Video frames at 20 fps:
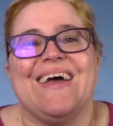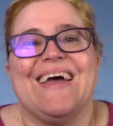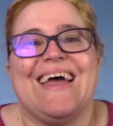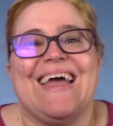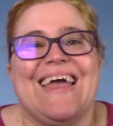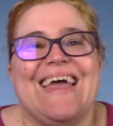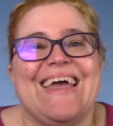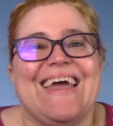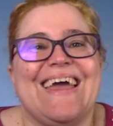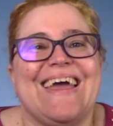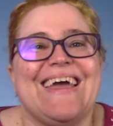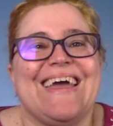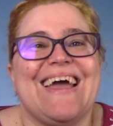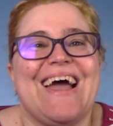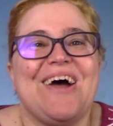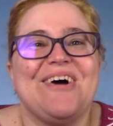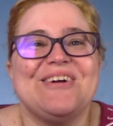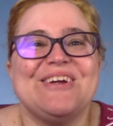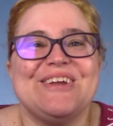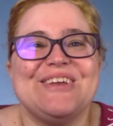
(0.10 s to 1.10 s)
Hey,
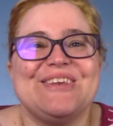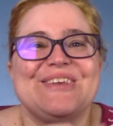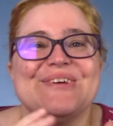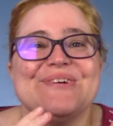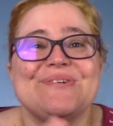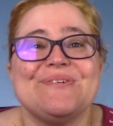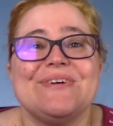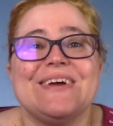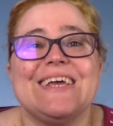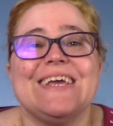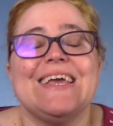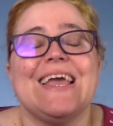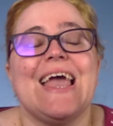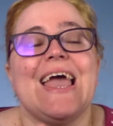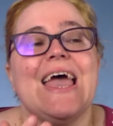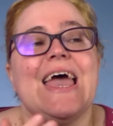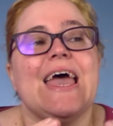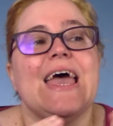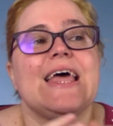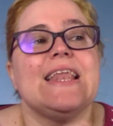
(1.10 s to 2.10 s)
how you doing?
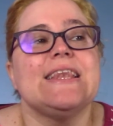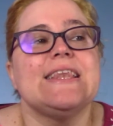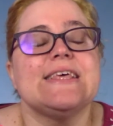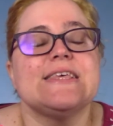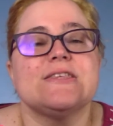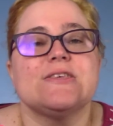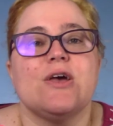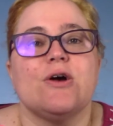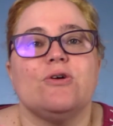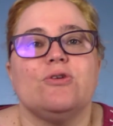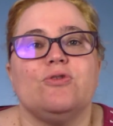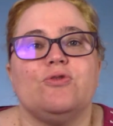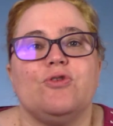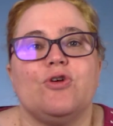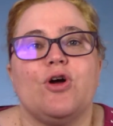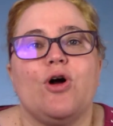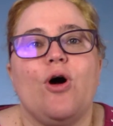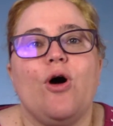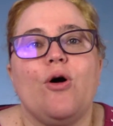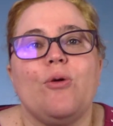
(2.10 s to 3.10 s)
And this goes
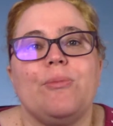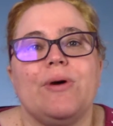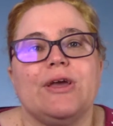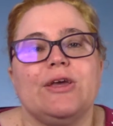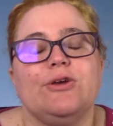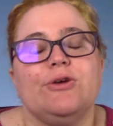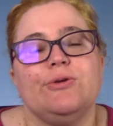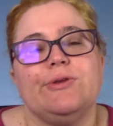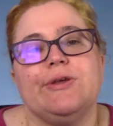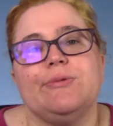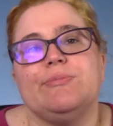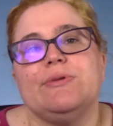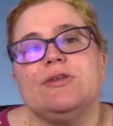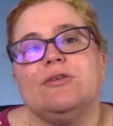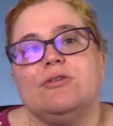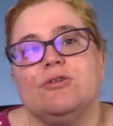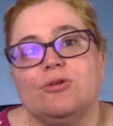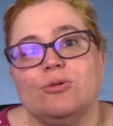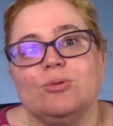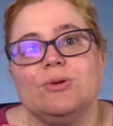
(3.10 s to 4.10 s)
for all my Udemy
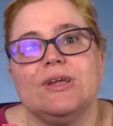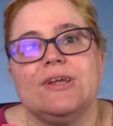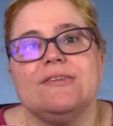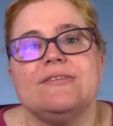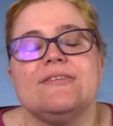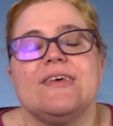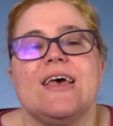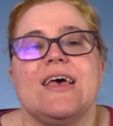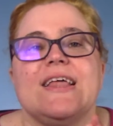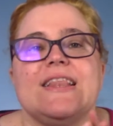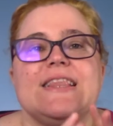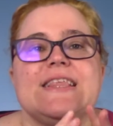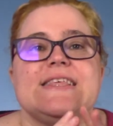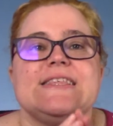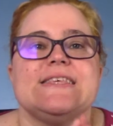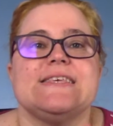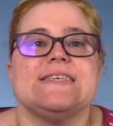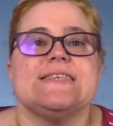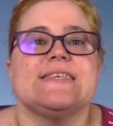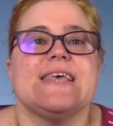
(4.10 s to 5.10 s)
students.
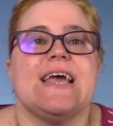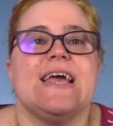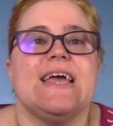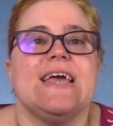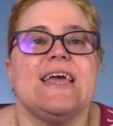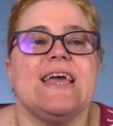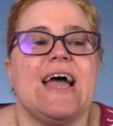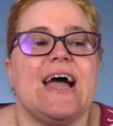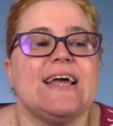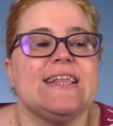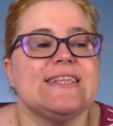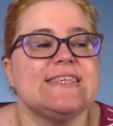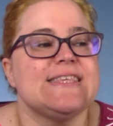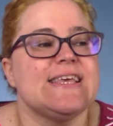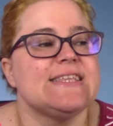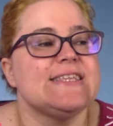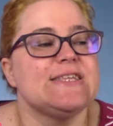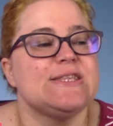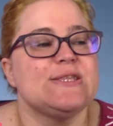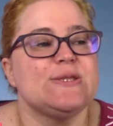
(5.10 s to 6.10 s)
I
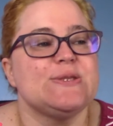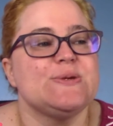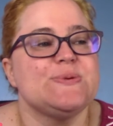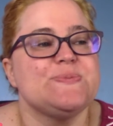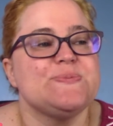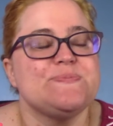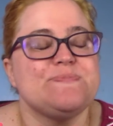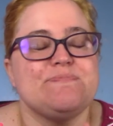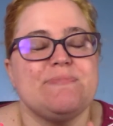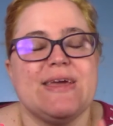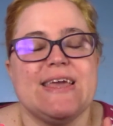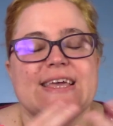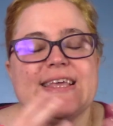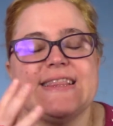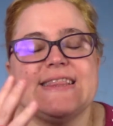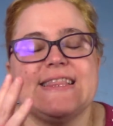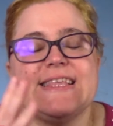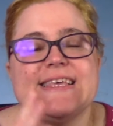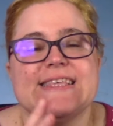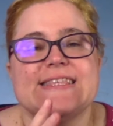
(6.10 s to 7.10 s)
decided to make
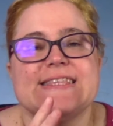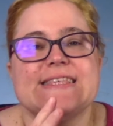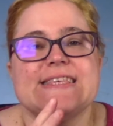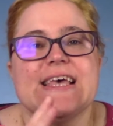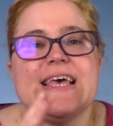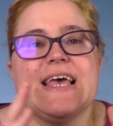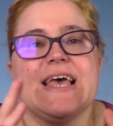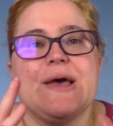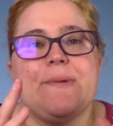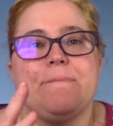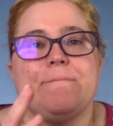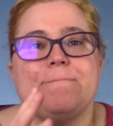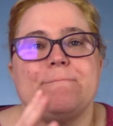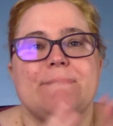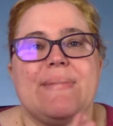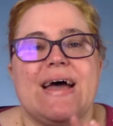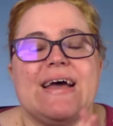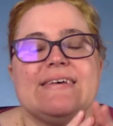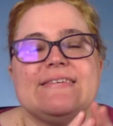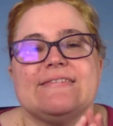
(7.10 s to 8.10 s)
this
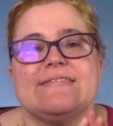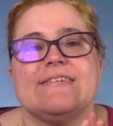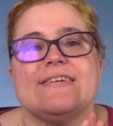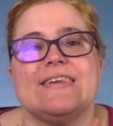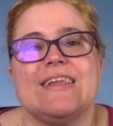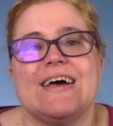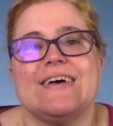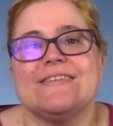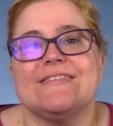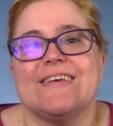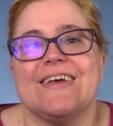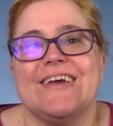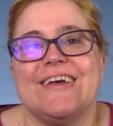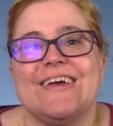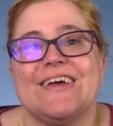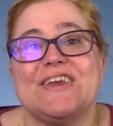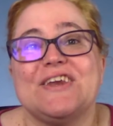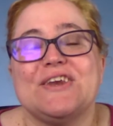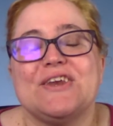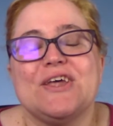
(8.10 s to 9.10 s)
masterclass
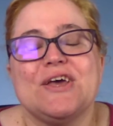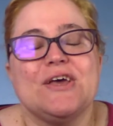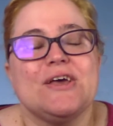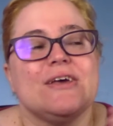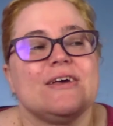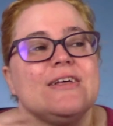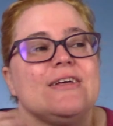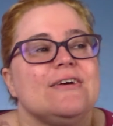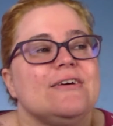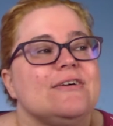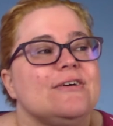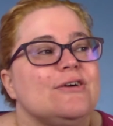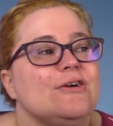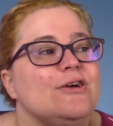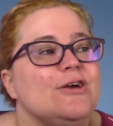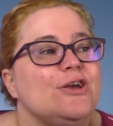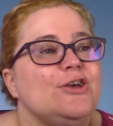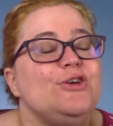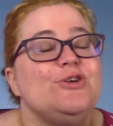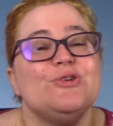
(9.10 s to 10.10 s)
in
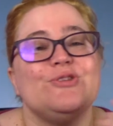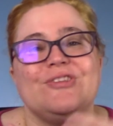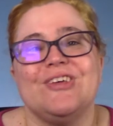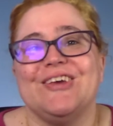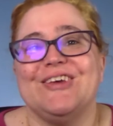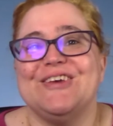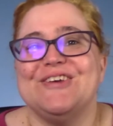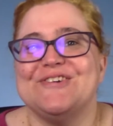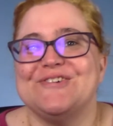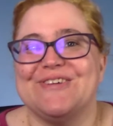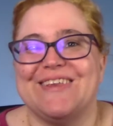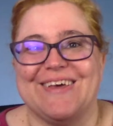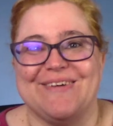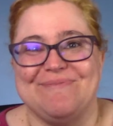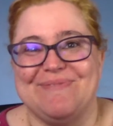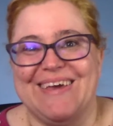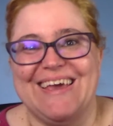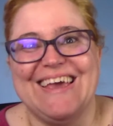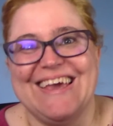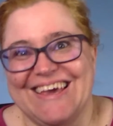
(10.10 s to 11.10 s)
using
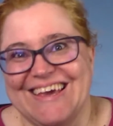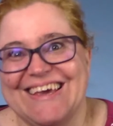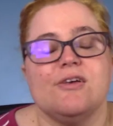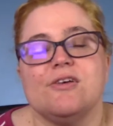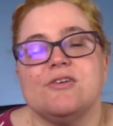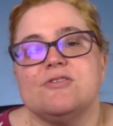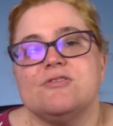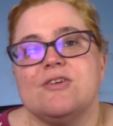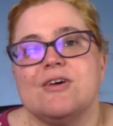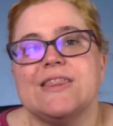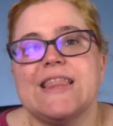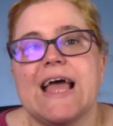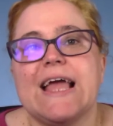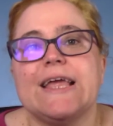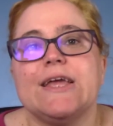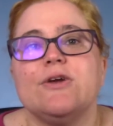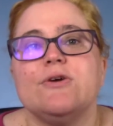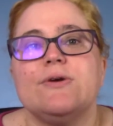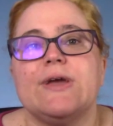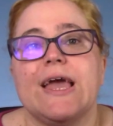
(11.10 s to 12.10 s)
Udemy so
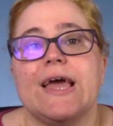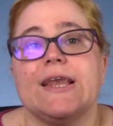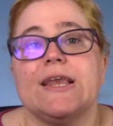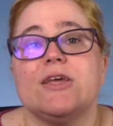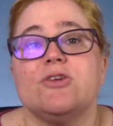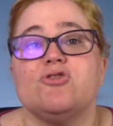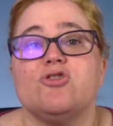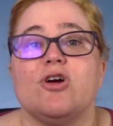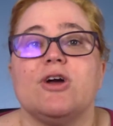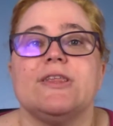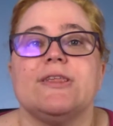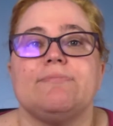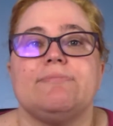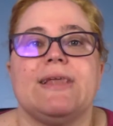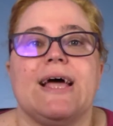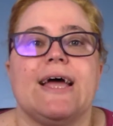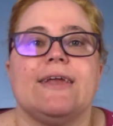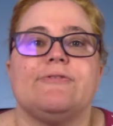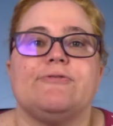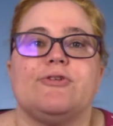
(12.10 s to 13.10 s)
that you can enjoy the
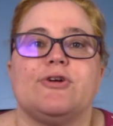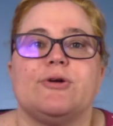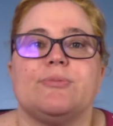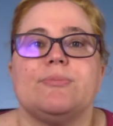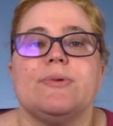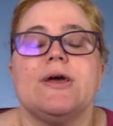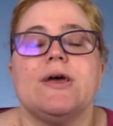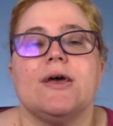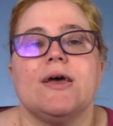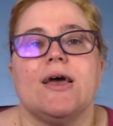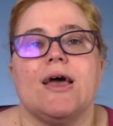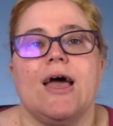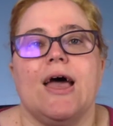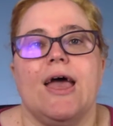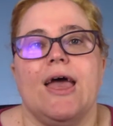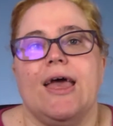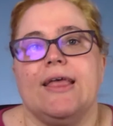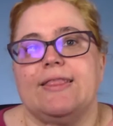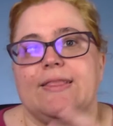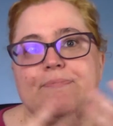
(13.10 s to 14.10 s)
platform
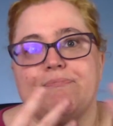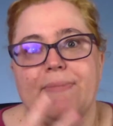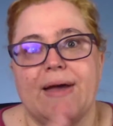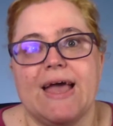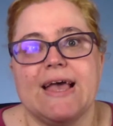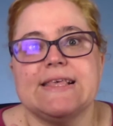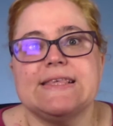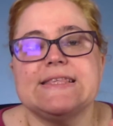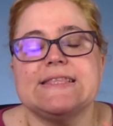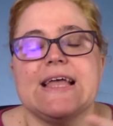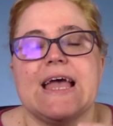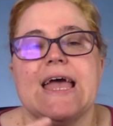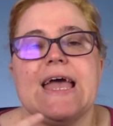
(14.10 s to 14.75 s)
at the best.